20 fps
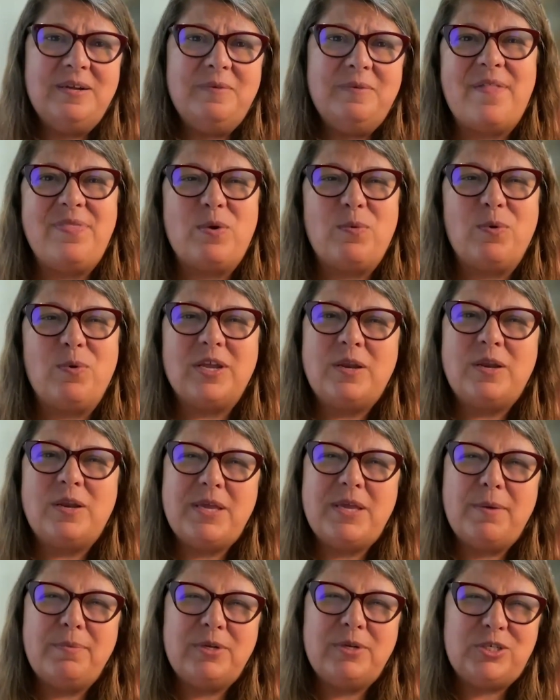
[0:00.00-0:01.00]
and that we're going to
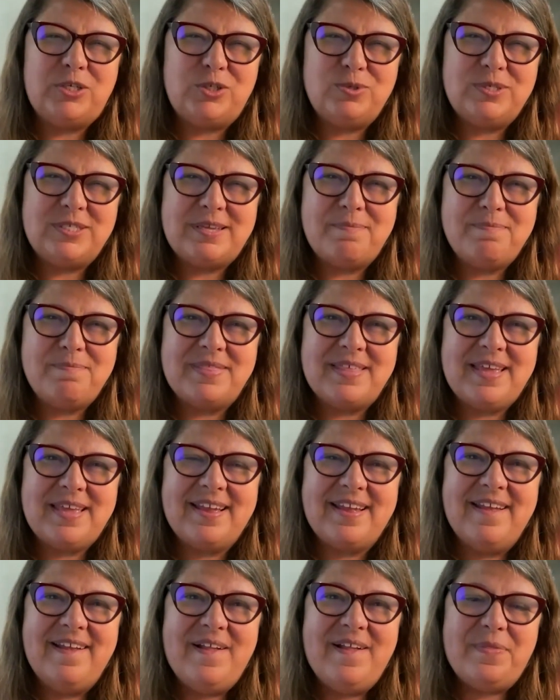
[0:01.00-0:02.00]
be able to do something